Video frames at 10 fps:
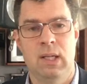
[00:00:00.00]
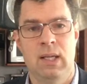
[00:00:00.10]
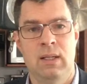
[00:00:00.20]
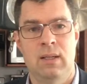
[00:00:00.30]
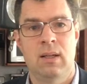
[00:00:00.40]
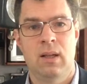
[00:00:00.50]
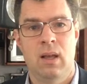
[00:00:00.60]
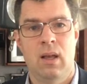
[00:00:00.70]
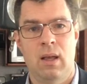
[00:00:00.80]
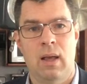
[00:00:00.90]
to eat.
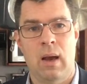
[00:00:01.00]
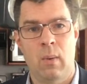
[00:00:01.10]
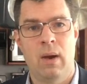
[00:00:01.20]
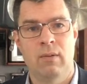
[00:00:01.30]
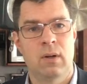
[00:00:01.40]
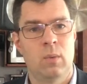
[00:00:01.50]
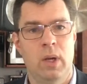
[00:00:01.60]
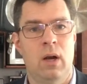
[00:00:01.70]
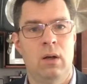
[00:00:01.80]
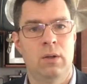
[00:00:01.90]
However,
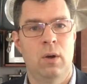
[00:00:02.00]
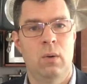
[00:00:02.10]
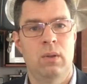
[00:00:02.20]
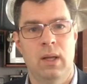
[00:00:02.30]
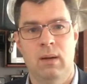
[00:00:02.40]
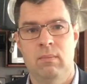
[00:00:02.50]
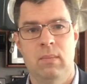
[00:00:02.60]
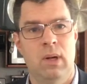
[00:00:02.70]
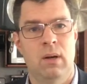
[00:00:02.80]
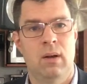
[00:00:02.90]
we all know that
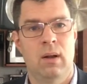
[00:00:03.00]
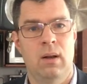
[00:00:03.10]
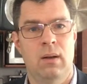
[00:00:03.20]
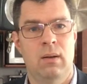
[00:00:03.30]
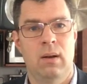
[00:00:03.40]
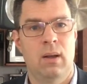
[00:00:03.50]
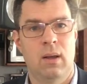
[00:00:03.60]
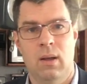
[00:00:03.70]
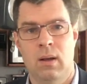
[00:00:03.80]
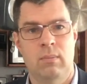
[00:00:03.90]

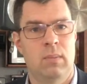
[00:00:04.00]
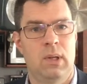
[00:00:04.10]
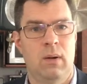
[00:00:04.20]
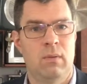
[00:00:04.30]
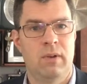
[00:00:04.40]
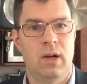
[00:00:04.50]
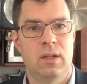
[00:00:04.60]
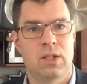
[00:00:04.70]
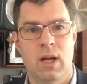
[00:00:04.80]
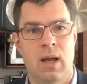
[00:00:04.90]
on
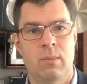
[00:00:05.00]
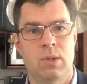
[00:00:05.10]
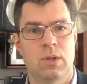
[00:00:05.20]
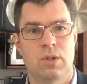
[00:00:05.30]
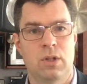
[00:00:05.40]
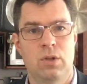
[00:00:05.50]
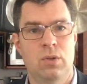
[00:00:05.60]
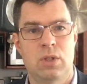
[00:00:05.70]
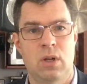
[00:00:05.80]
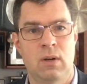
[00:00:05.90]
various times there's a
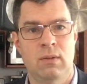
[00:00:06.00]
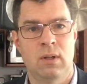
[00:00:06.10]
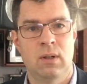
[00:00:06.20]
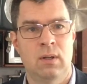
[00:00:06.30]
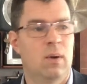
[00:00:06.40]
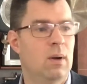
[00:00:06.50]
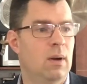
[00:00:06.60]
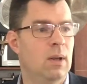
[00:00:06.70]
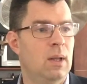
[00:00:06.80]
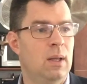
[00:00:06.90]
new
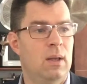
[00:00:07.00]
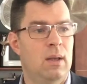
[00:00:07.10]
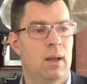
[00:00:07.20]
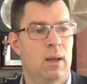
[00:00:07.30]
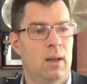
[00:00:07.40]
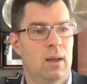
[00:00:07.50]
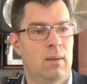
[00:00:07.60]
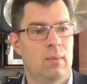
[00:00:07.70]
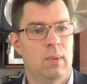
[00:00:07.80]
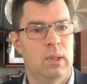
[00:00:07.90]
server,
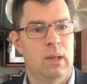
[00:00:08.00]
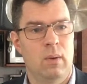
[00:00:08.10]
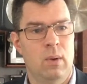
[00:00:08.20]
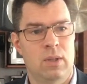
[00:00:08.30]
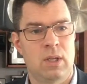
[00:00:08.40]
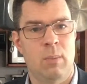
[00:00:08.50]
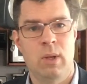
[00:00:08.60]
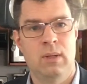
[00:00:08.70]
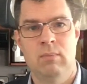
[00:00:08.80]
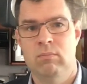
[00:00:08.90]
or
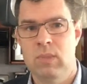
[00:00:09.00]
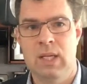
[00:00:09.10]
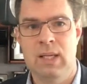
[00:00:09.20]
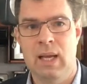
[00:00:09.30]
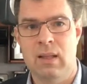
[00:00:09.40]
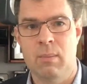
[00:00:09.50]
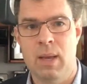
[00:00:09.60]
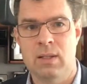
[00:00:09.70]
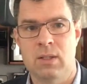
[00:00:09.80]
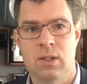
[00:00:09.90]
someone didn't get the
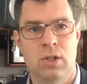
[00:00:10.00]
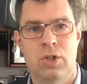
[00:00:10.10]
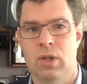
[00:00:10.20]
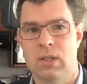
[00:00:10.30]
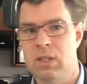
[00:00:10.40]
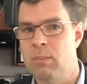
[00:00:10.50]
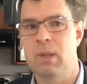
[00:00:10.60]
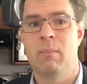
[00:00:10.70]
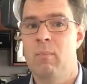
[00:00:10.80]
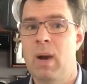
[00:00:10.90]
message that
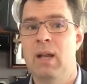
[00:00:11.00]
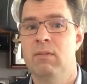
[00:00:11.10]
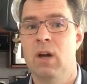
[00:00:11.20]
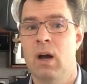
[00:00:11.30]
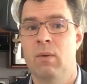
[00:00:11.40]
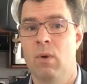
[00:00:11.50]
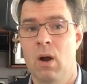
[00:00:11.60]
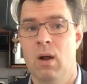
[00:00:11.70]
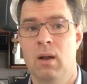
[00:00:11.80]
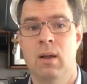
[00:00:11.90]
something might have gone
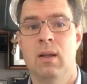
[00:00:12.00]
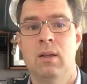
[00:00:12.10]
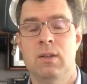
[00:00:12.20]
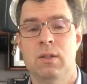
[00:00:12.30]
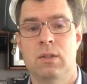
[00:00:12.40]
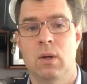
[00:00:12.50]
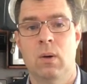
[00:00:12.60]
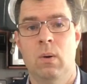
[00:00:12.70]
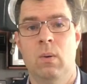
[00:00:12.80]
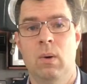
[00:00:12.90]
wrong.
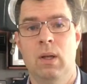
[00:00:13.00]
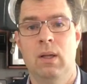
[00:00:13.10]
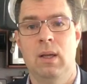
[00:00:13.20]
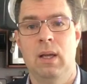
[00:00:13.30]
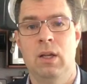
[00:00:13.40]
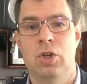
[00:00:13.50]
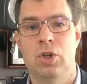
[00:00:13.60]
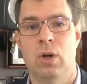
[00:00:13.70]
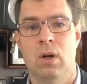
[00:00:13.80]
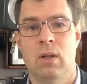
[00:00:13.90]
So
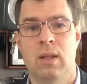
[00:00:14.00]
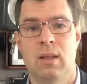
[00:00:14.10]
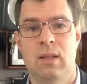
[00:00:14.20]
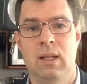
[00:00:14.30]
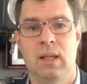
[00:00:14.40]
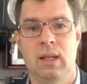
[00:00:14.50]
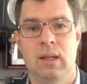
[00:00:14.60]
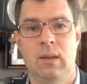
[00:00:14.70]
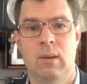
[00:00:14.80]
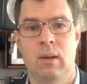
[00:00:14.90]
ensure that
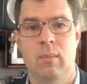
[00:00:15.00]
the